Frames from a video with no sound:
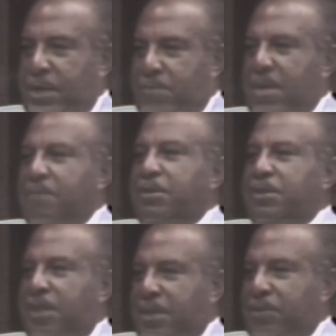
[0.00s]
Baptist
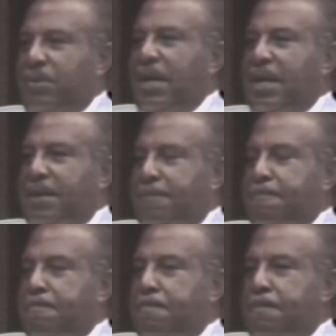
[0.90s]
Church, right.
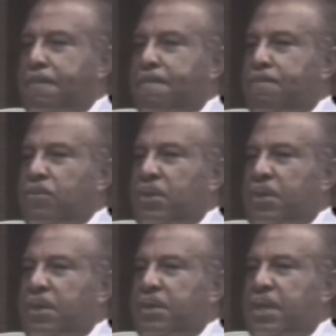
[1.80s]

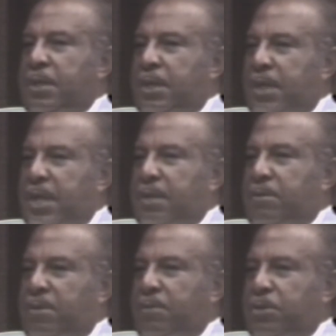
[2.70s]
And then the late
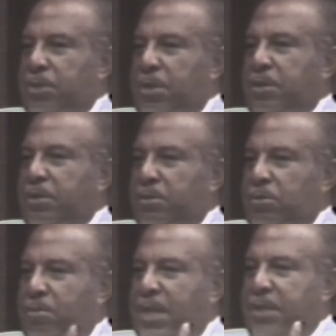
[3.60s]
Reverend Johnson,
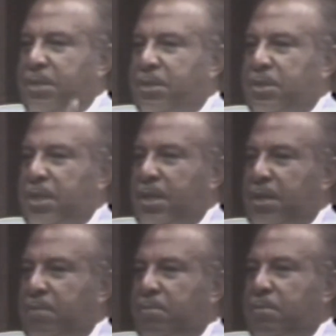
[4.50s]
whom I
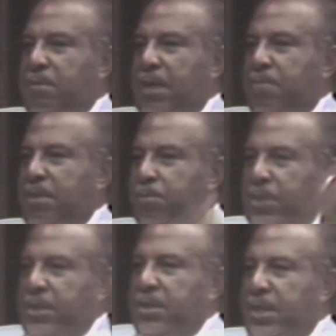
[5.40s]
succeeded, had been
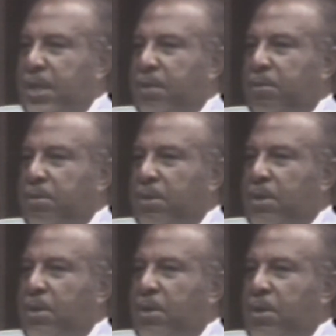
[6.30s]
president
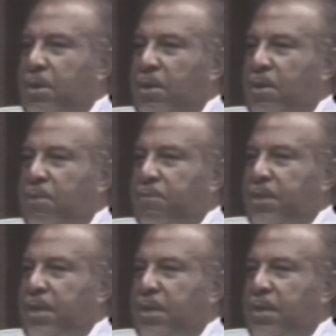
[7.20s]
of
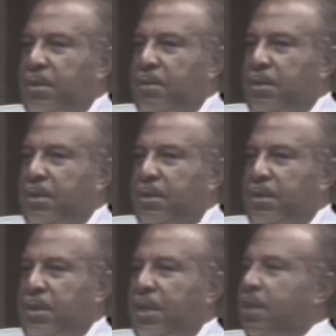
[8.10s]
the
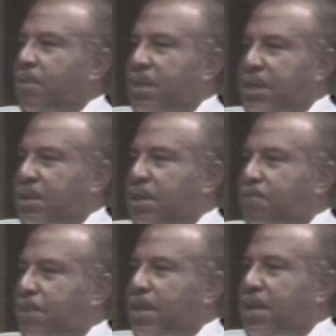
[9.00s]

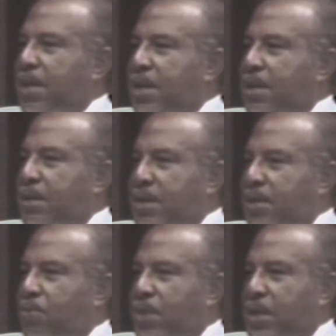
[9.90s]
NAACP here
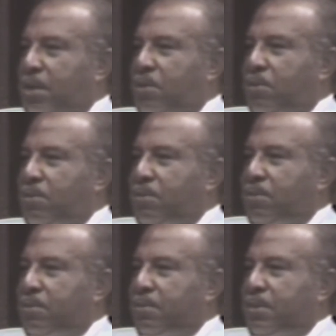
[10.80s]
in Waco.
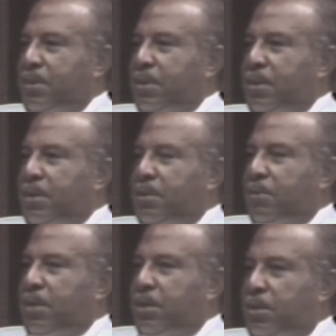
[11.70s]

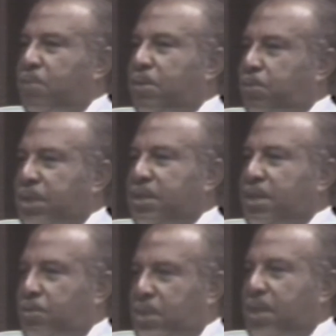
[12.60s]
He could have been
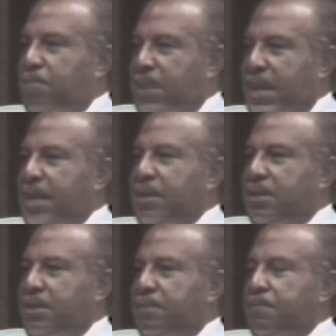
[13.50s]
president when he passed.